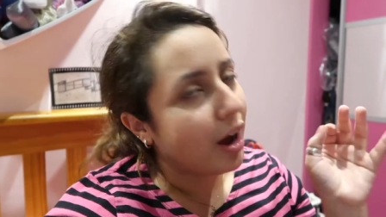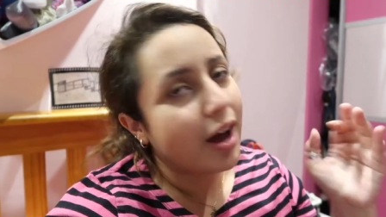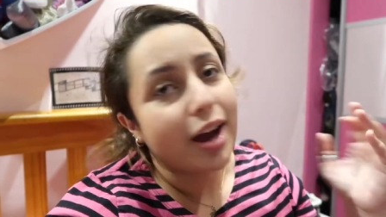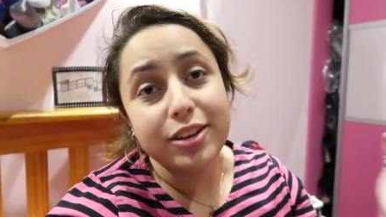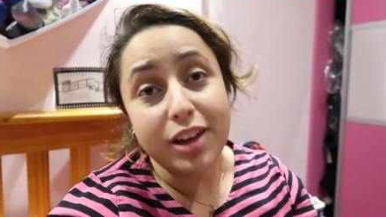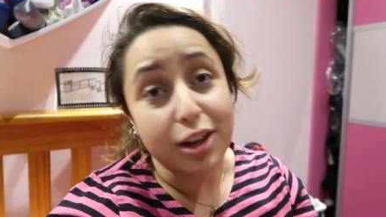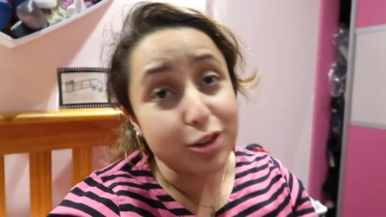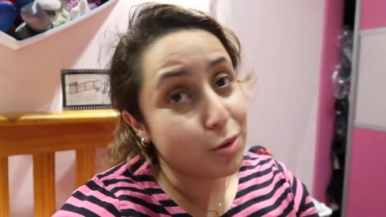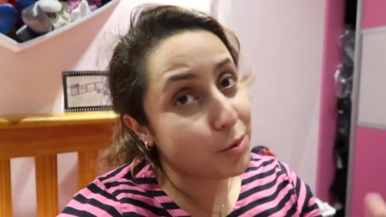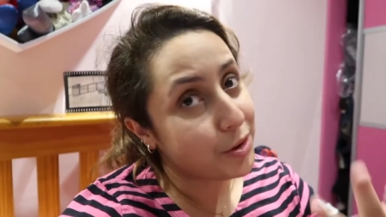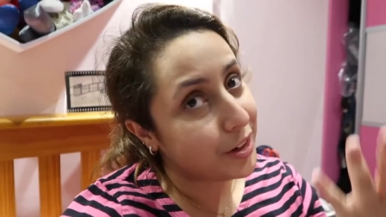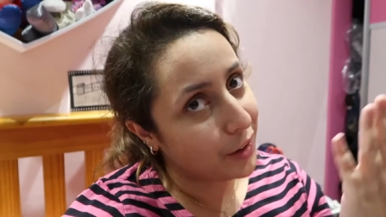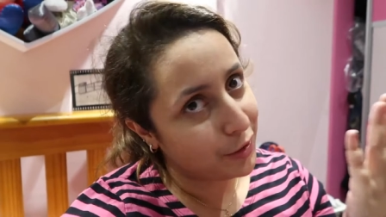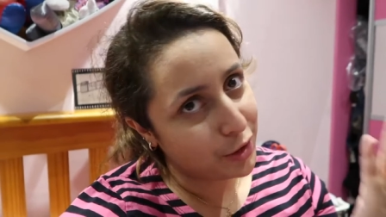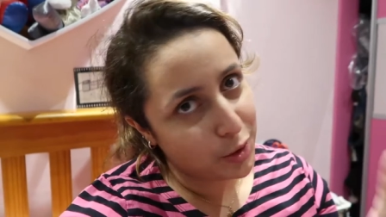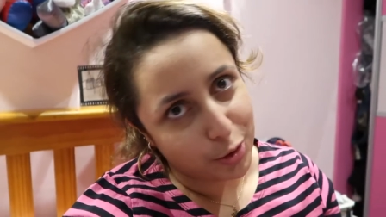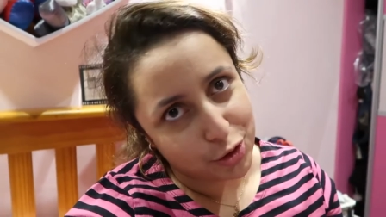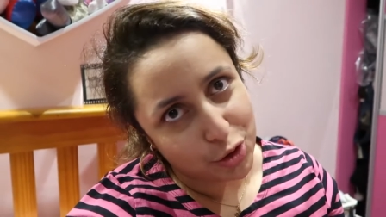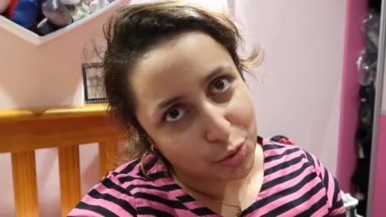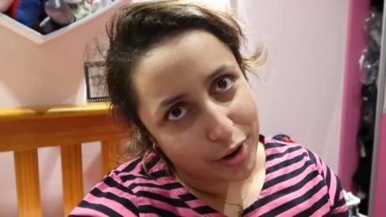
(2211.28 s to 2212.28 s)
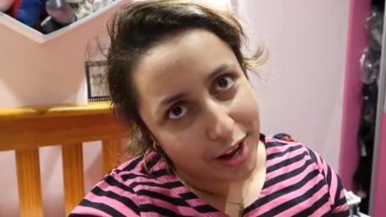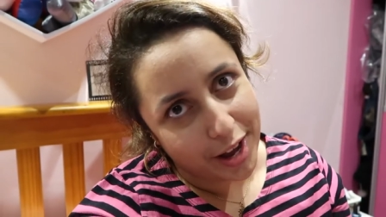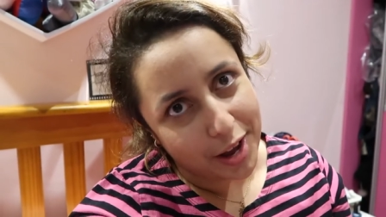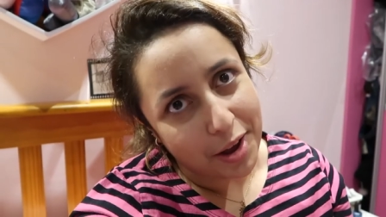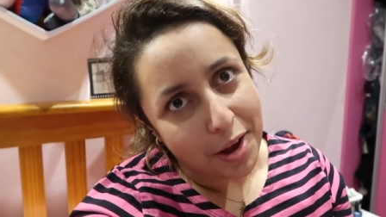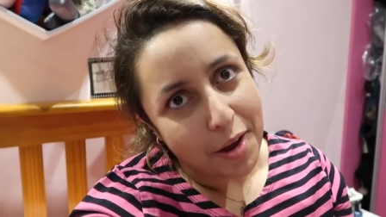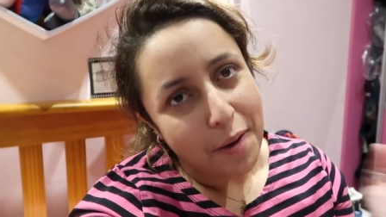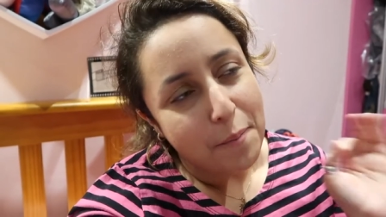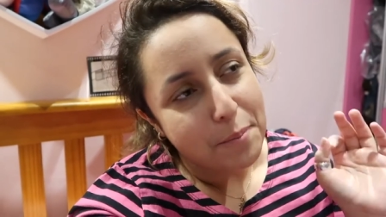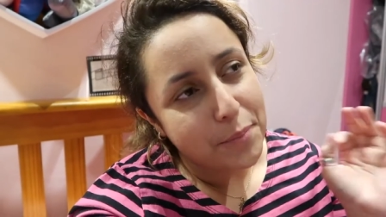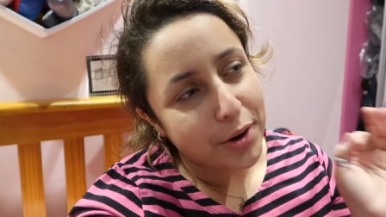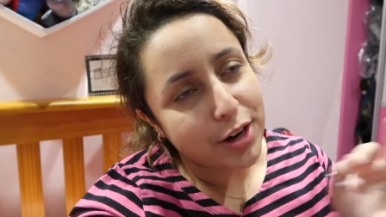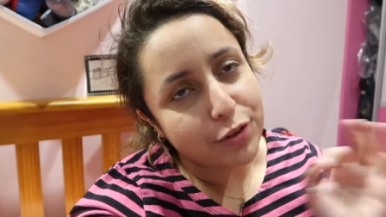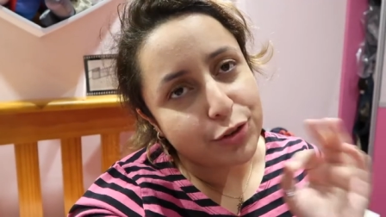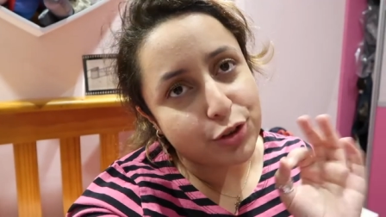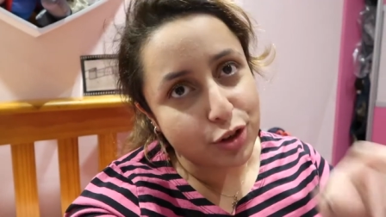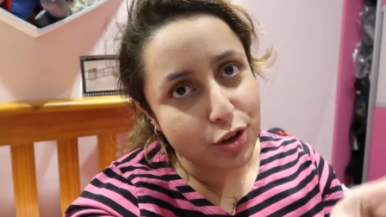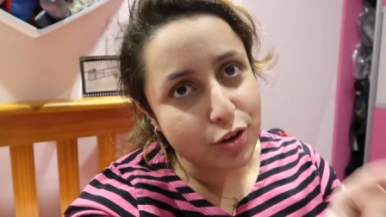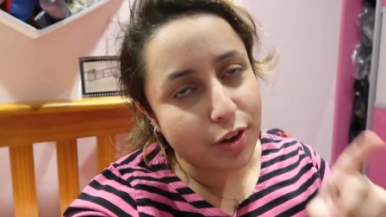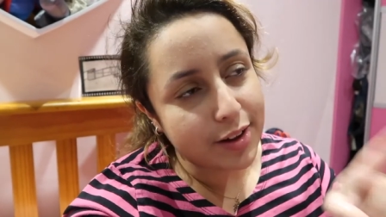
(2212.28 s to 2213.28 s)
I don't want to give too much away, but
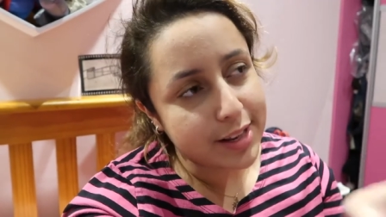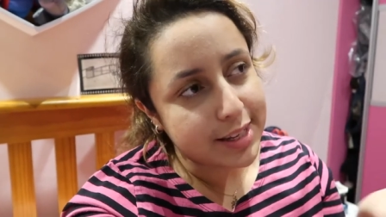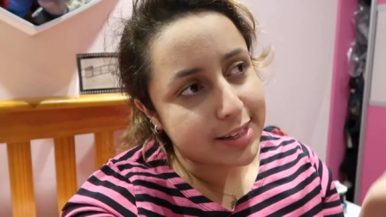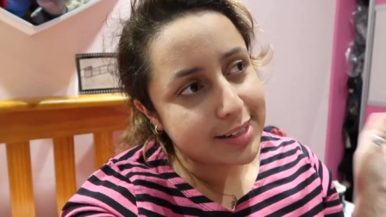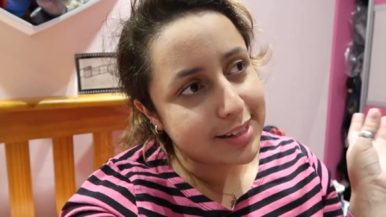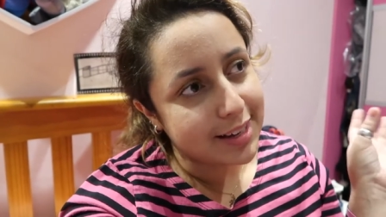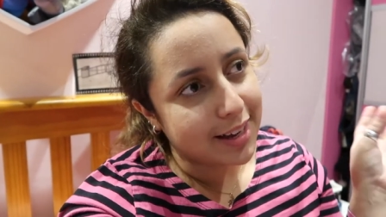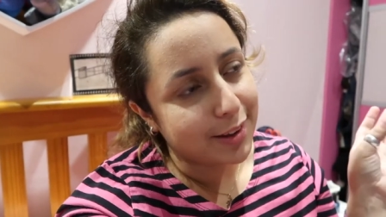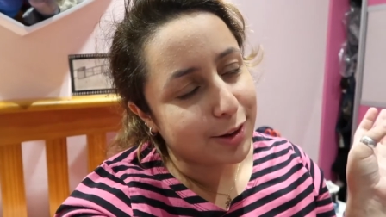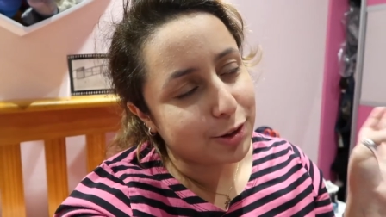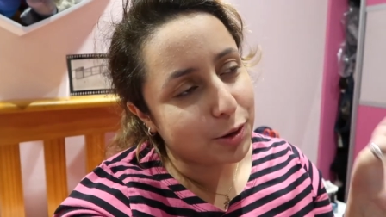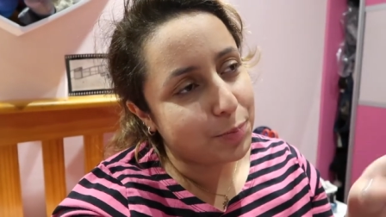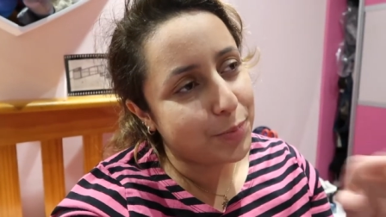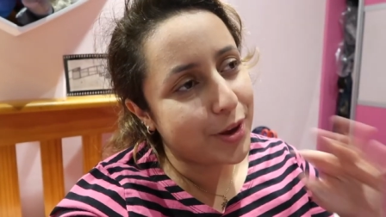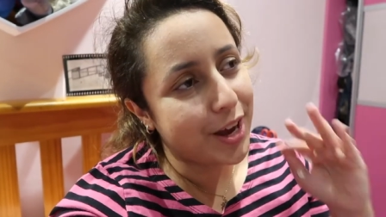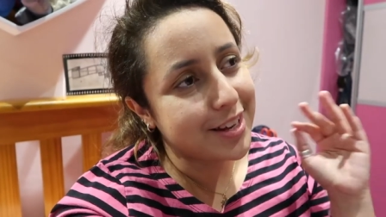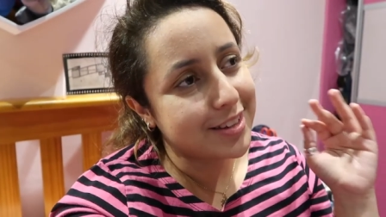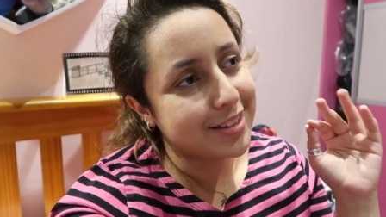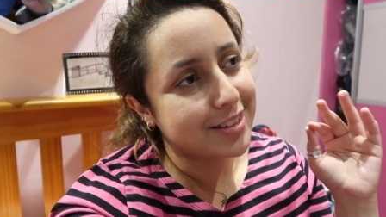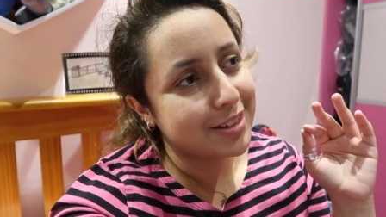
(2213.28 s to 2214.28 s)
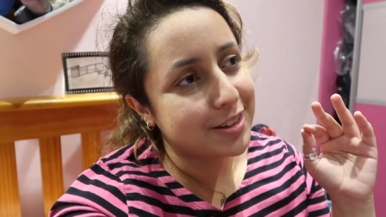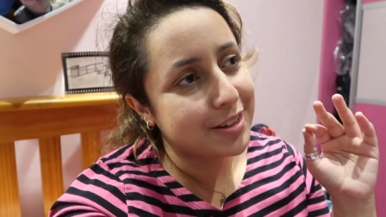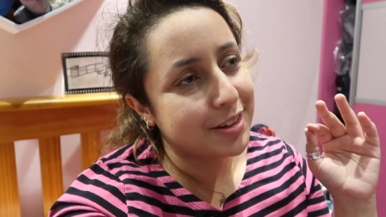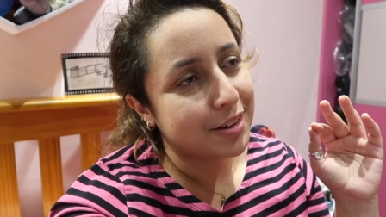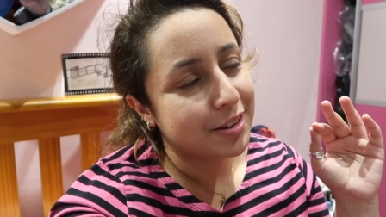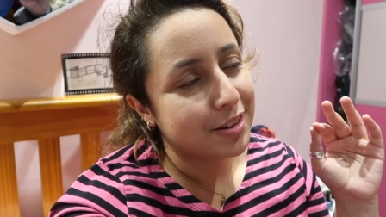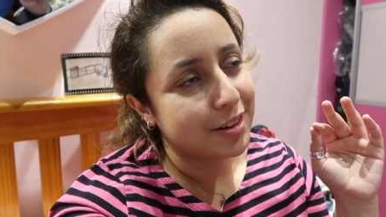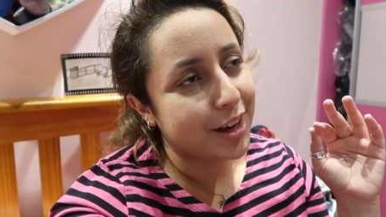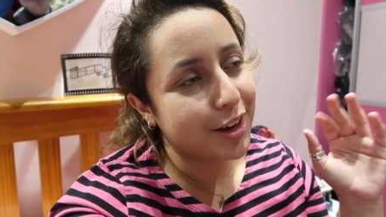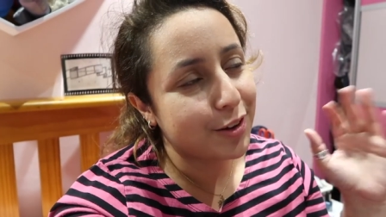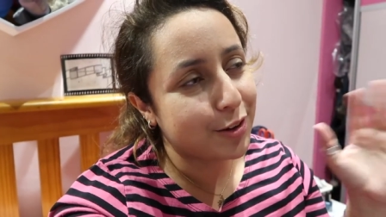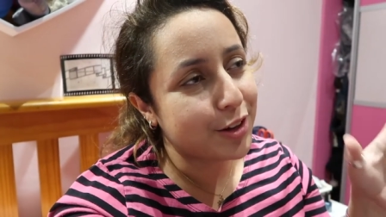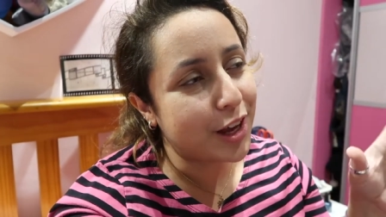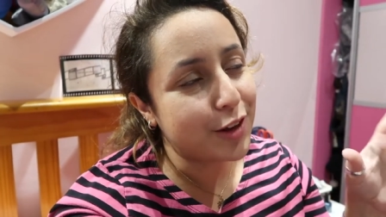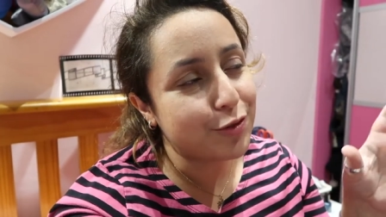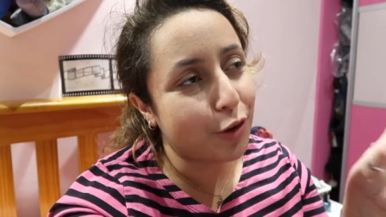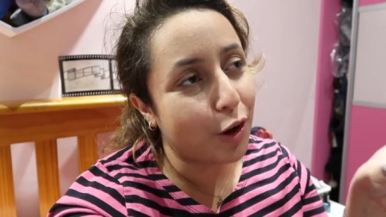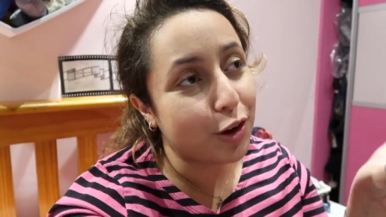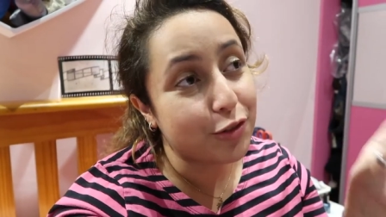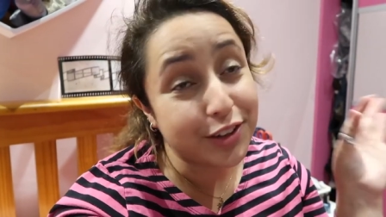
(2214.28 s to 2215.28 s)
if you do go and see it, there's a bit
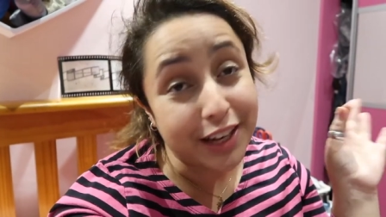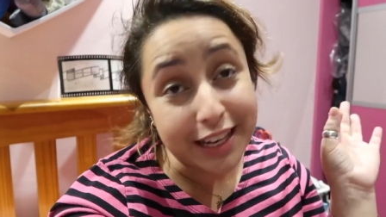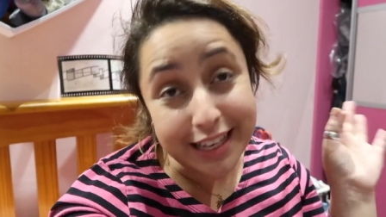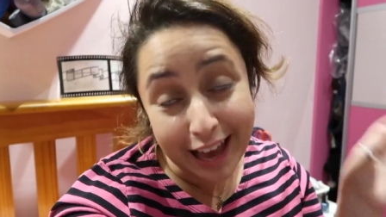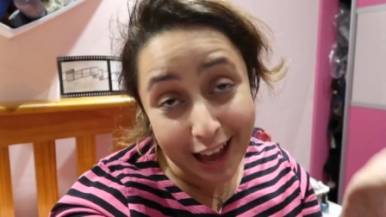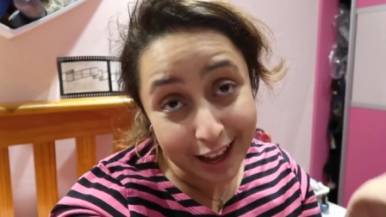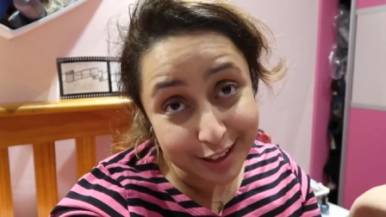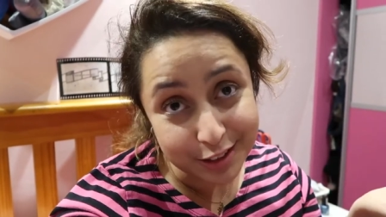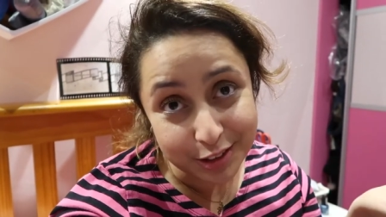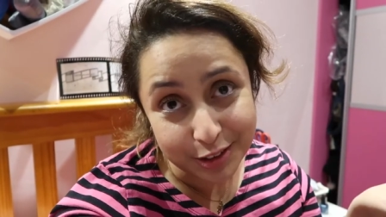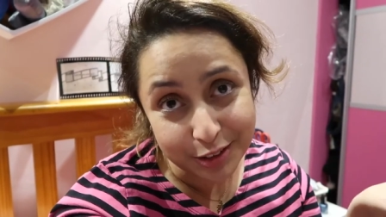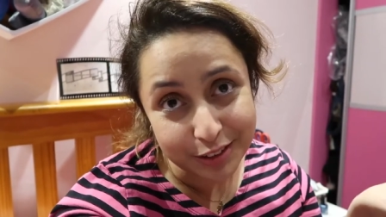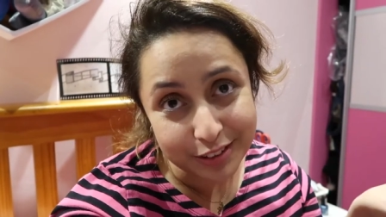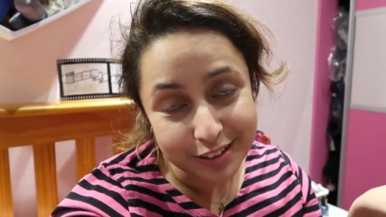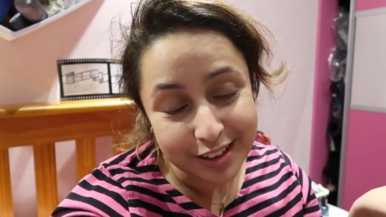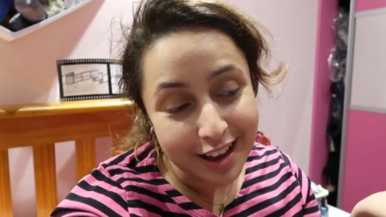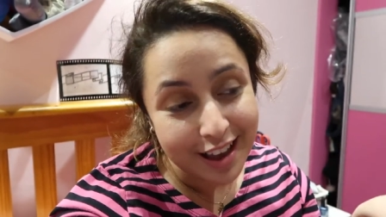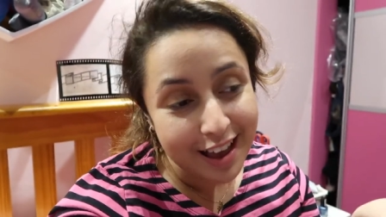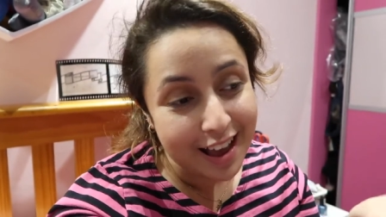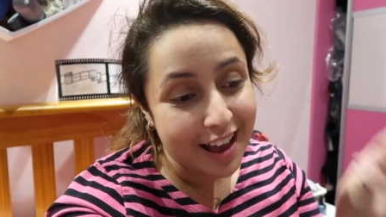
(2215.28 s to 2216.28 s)
involving a candle